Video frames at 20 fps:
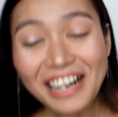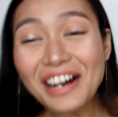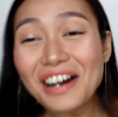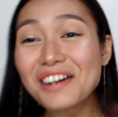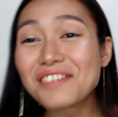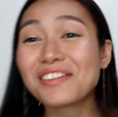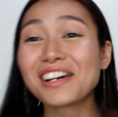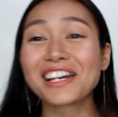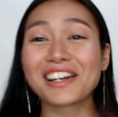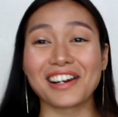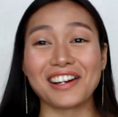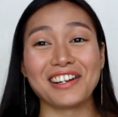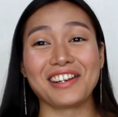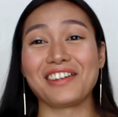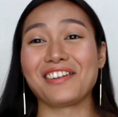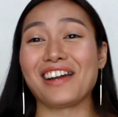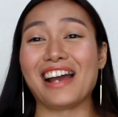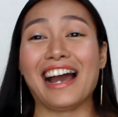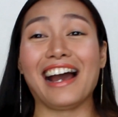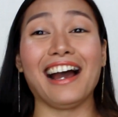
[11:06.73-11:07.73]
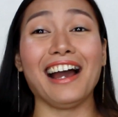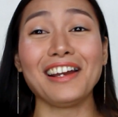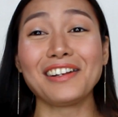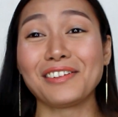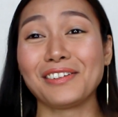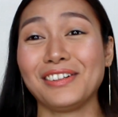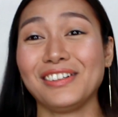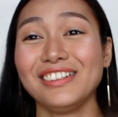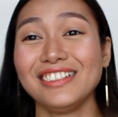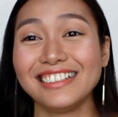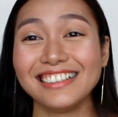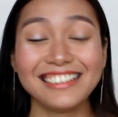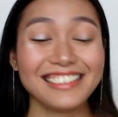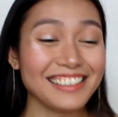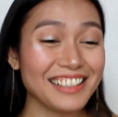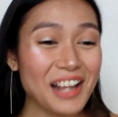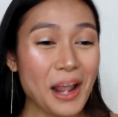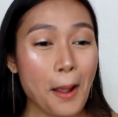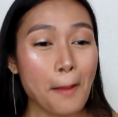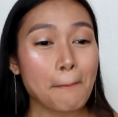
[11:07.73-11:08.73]
Oh my god, you guys, I don't
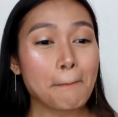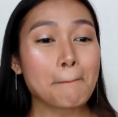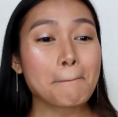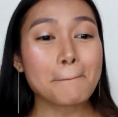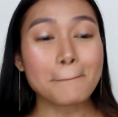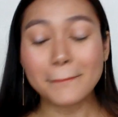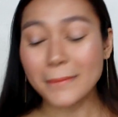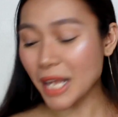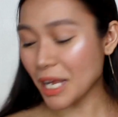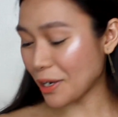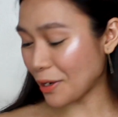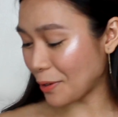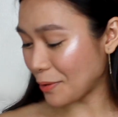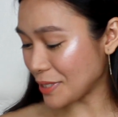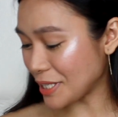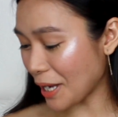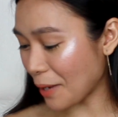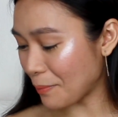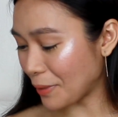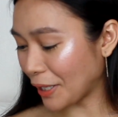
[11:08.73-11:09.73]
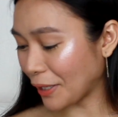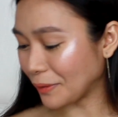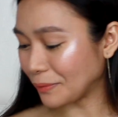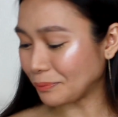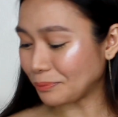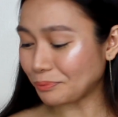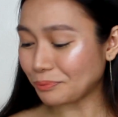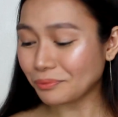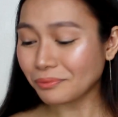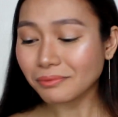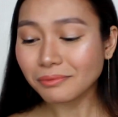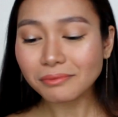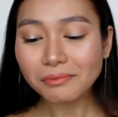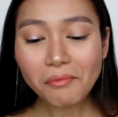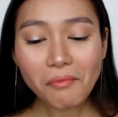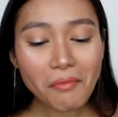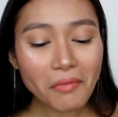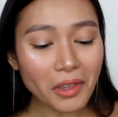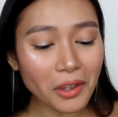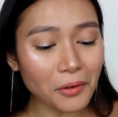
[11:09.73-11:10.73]
know what's happening.
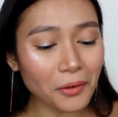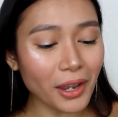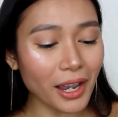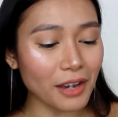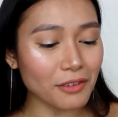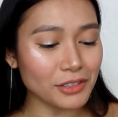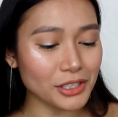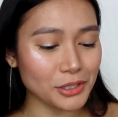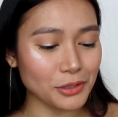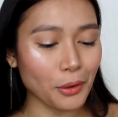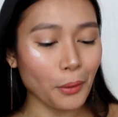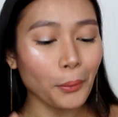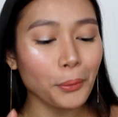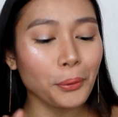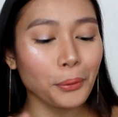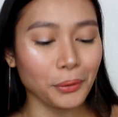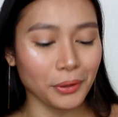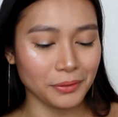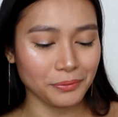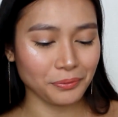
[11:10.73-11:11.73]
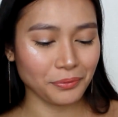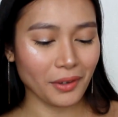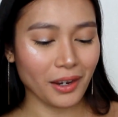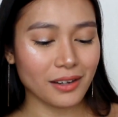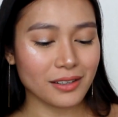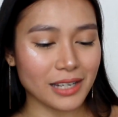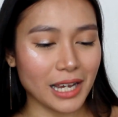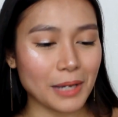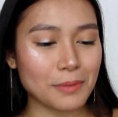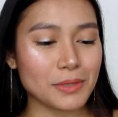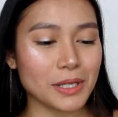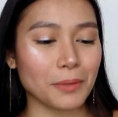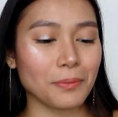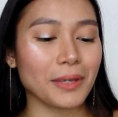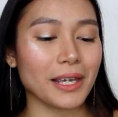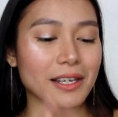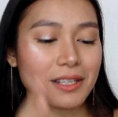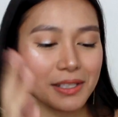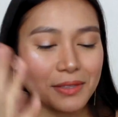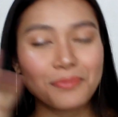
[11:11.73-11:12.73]
Okay, I have to. Time's up.
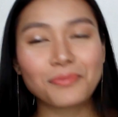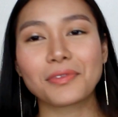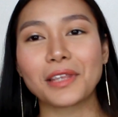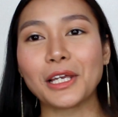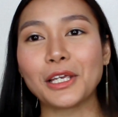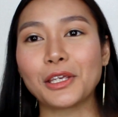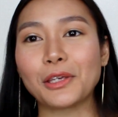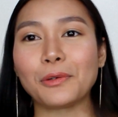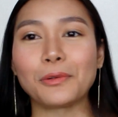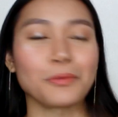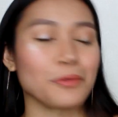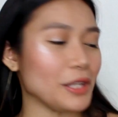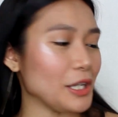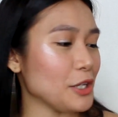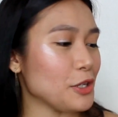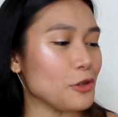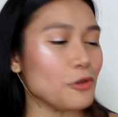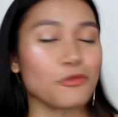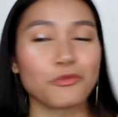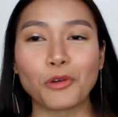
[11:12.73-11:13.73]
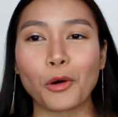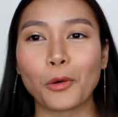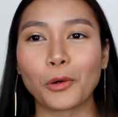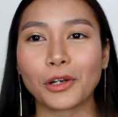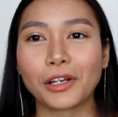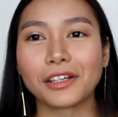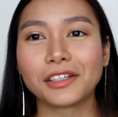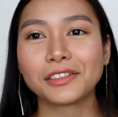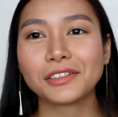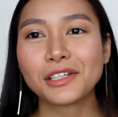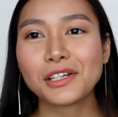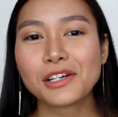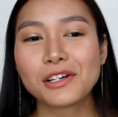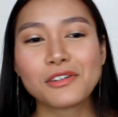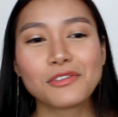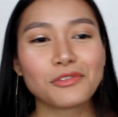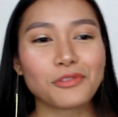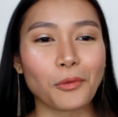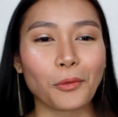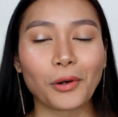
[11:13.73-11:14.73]
Yes, thank you phone
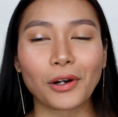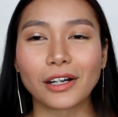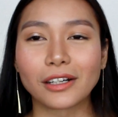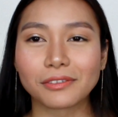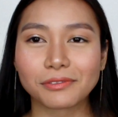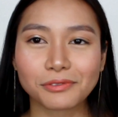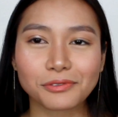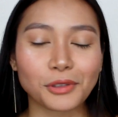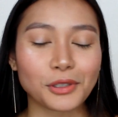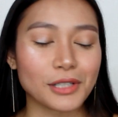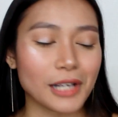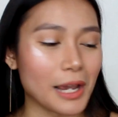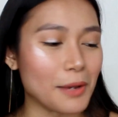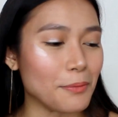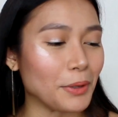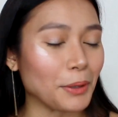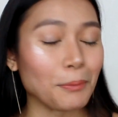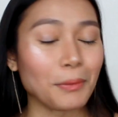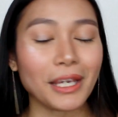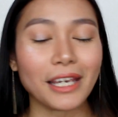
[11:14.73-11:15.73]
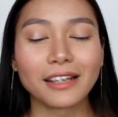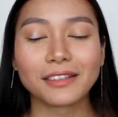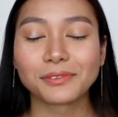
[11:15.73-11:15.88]
for timing me.